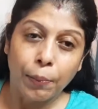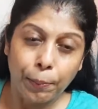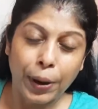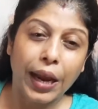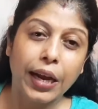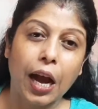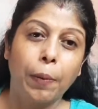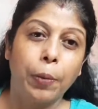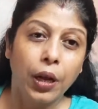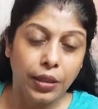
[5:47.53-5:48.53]

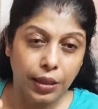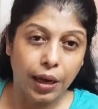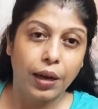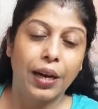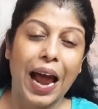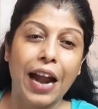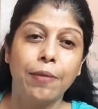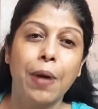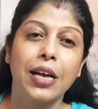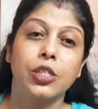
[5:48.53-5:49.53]
breakup, the
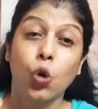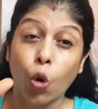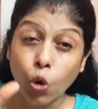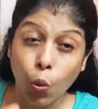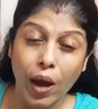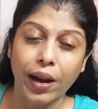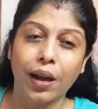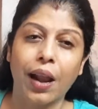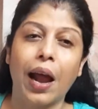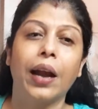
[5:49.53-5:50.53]
landmass, Gondwana
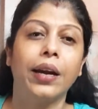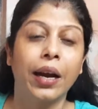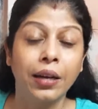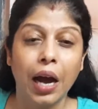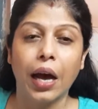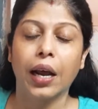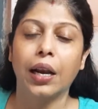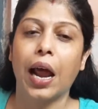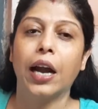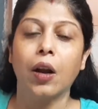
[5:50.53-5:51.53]
land, Angara
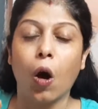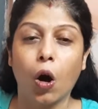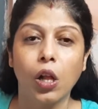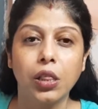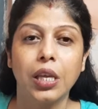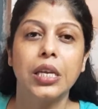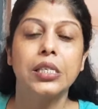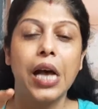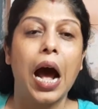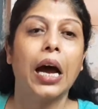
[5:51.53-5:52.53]
land, all these
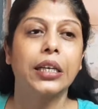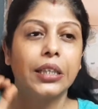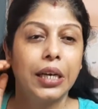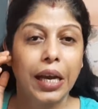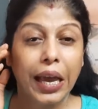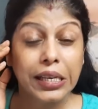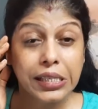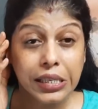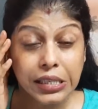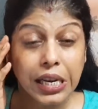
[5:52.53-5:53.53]
are the
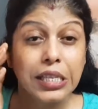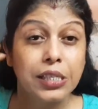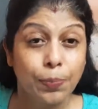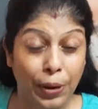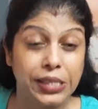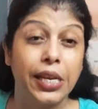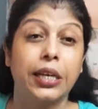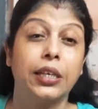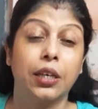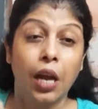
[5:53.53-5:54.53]
existence present,